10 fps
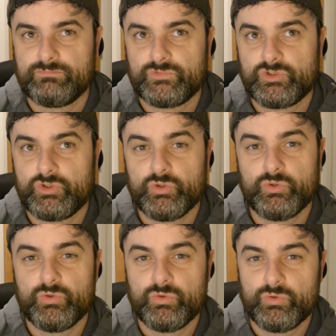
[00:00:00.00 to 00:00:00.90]

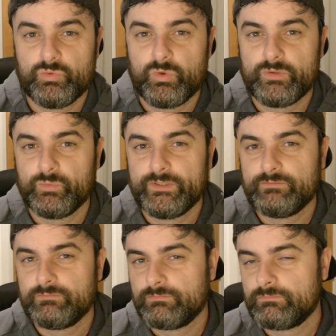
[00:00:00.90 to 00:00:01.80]
2-1
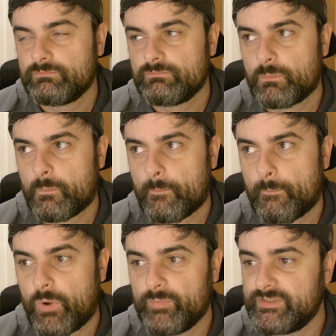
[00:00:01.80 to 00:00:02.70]
win.
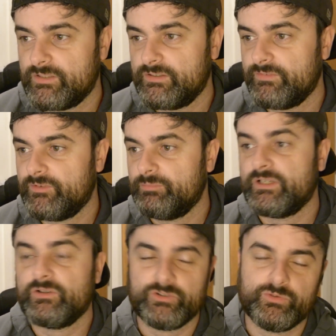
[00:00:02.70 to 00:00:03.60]
Probably said different, but
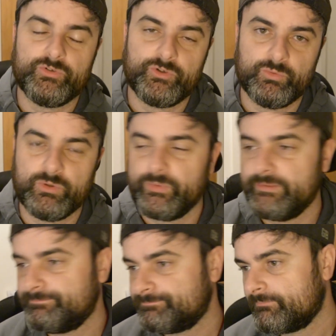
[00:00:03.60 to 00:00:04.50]
I'm going to go for a 2-1 win.